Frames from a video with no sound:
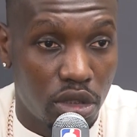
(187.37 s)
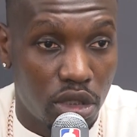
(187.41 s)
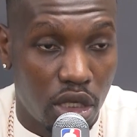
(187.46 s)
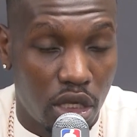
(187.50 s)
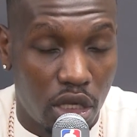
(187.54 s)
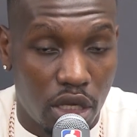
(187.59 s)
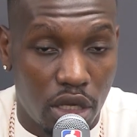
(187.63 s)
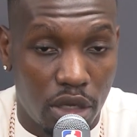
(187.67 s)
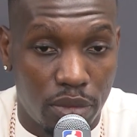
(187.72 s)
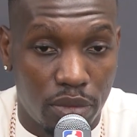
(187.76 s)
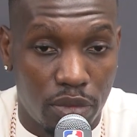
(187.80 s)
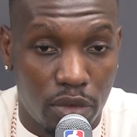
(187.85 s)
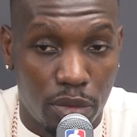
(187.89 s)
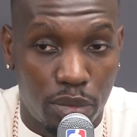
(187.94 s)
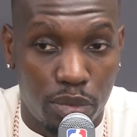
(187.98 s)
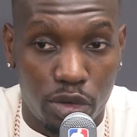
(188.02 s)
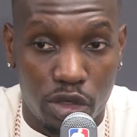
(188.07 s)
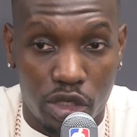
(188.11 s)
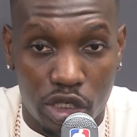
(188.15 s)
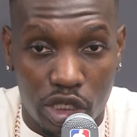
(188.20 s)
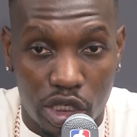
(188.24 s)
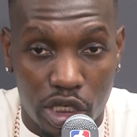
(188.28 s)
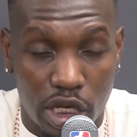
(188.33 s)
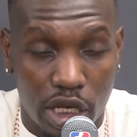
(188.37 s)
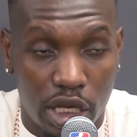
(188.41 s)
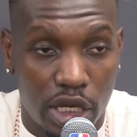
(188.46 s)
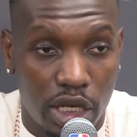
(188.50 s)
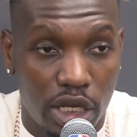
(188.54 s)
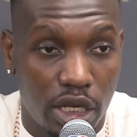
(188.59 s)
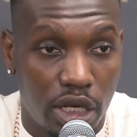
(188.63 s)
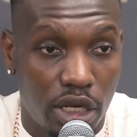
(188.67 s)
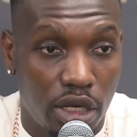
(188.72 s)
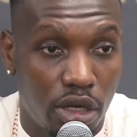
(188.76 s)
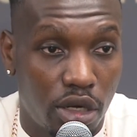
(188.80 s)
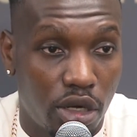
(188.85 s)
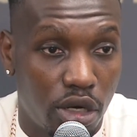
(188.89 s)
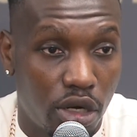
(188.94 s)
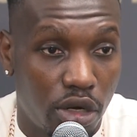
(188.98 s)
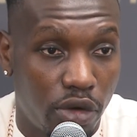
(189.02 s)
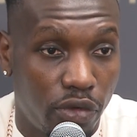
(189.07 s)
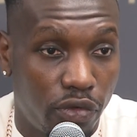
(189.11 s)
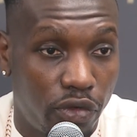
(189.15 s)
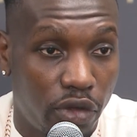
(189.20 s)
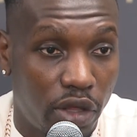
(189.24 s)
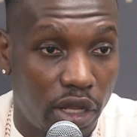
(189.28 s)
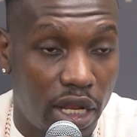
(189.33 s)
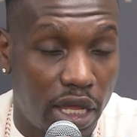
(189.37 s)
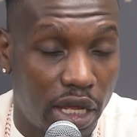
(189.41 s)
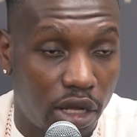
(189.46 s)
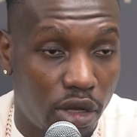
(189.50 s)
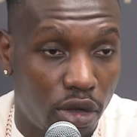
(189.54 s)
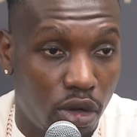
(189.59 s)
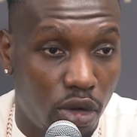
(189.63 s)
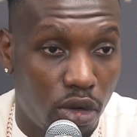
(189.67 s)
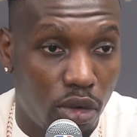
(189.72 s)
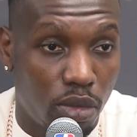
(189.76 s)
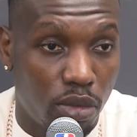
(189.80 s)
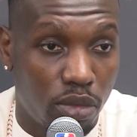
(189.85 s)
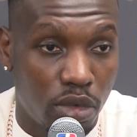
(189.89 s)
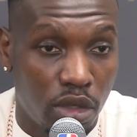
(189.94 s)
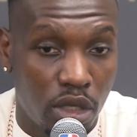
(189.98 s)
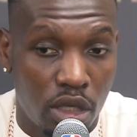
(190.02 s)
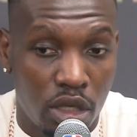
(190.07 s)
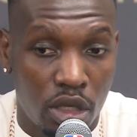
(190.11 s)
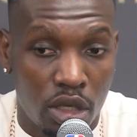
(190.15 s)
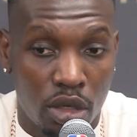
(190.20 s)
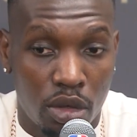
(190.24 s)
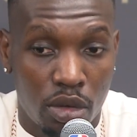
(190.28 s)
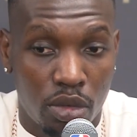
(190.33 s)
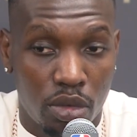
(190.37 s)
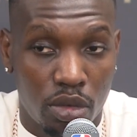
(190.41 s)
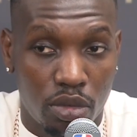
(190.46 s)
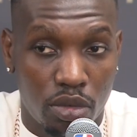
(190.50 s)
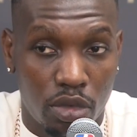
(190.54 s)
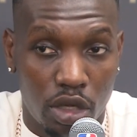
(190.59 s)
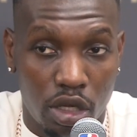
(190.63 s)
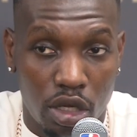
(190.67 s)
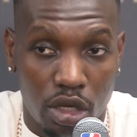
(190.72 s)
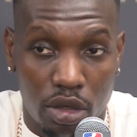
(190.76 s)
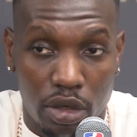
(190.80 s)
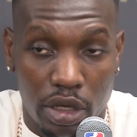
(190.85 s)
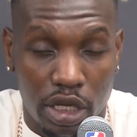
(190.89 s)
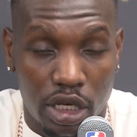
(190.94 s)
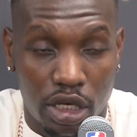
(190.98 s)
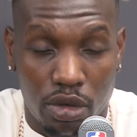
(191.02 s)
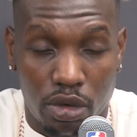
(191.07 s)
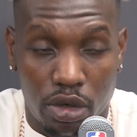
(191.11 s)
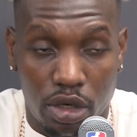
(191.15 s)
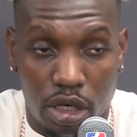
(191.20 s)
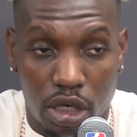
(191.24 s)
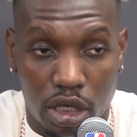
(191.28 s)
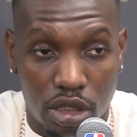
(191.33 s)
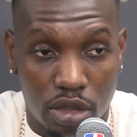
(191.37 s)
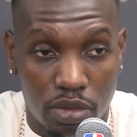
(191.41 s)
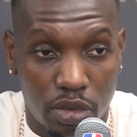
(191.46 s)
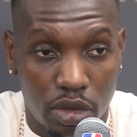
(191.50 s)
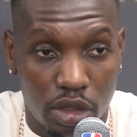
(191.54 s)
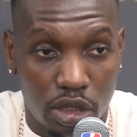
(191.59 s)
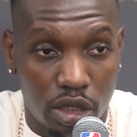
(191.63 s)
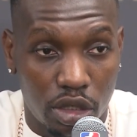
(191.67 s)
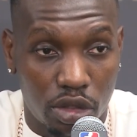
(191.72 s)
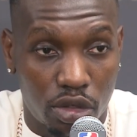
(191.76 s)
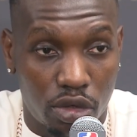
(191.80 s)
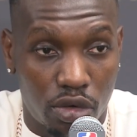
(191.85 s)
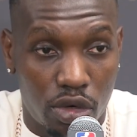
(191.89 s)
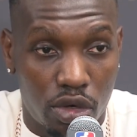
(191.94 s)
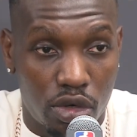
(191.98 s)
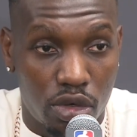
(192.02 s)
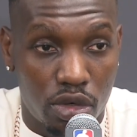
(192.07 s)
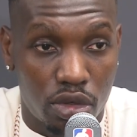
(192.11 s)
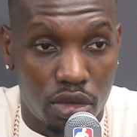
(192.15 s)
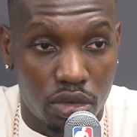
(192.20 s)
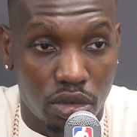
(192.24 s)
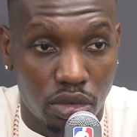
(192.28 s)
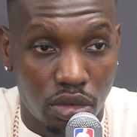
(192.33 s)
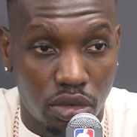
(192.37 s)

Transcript: um, appreciated or felt like home uh, anywhere else but in Toronto.